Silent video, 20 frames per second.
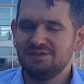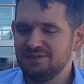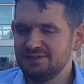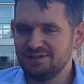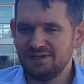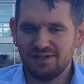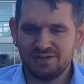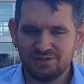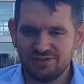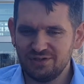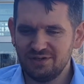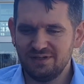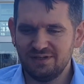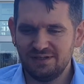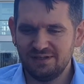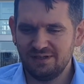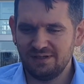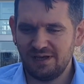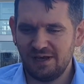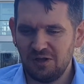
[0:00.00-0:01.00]

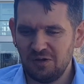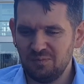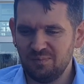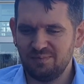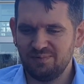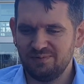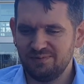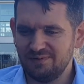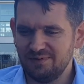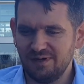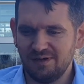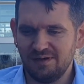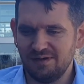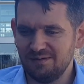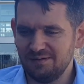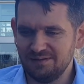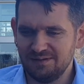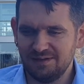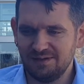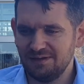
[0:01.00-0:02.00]
essentially help
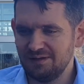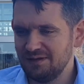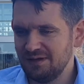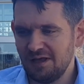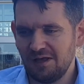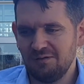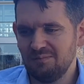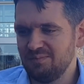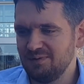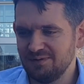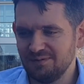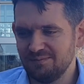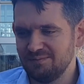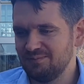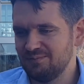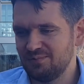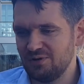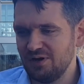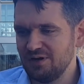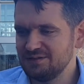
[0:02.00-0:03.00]
a
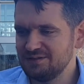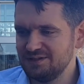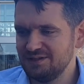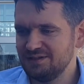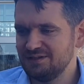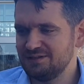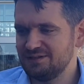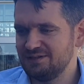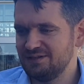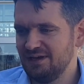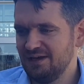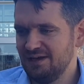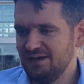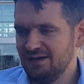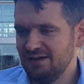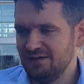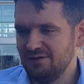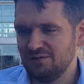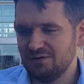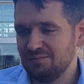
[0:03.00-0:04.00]
process
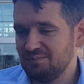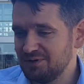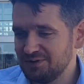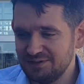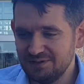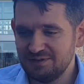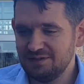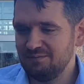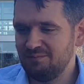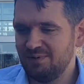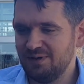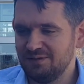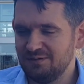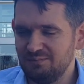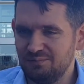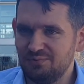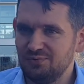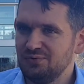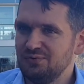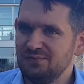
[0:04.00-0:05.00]
or a participant
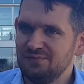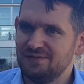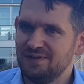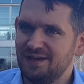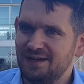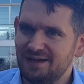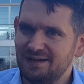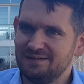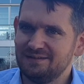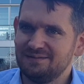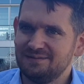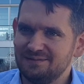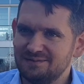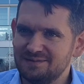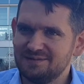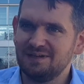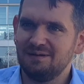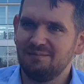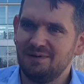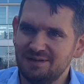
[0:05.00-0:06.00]
prove that
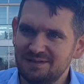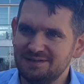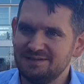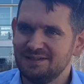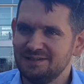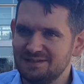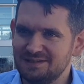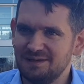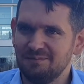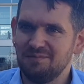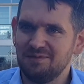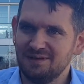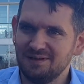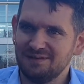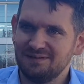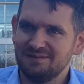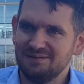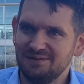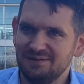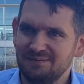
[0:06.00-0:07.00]
somebody said something.
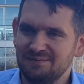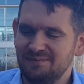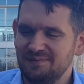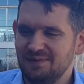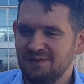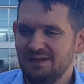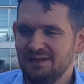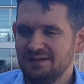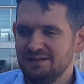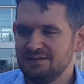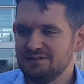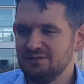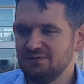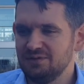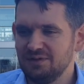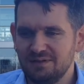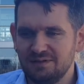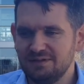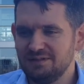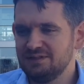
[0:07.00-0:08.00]

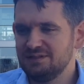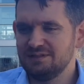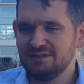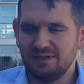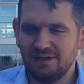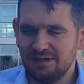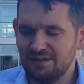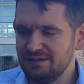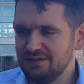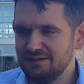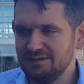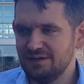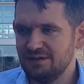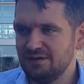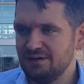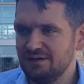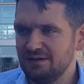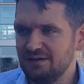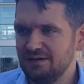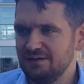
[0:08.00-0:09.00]
These
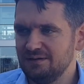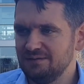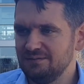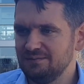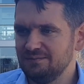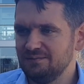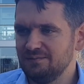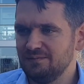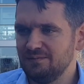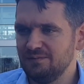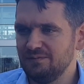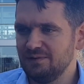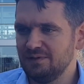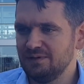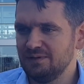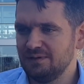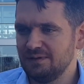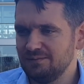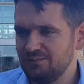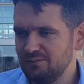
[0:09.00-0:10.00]
are
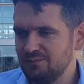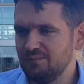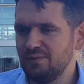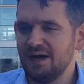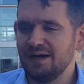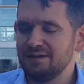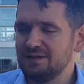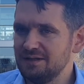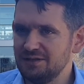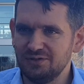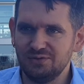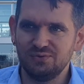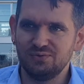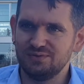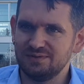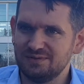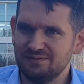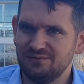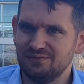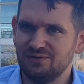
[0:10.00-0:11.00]
widely
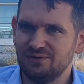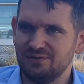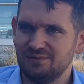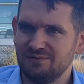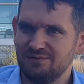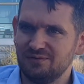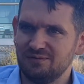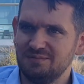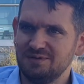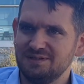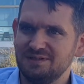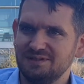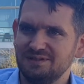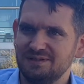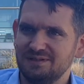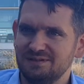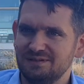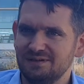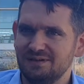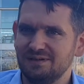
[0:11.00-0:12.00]
used for
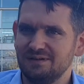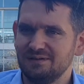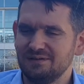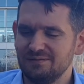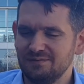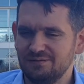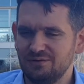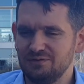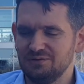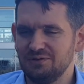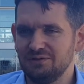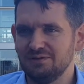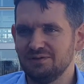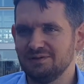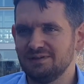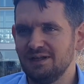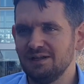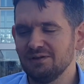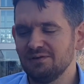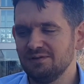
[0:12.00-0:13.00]
Byzantine
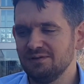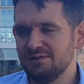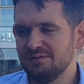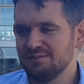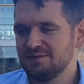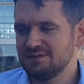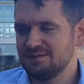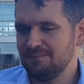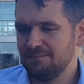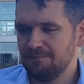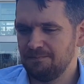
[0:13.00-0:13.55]
fault-tolerant algorithms.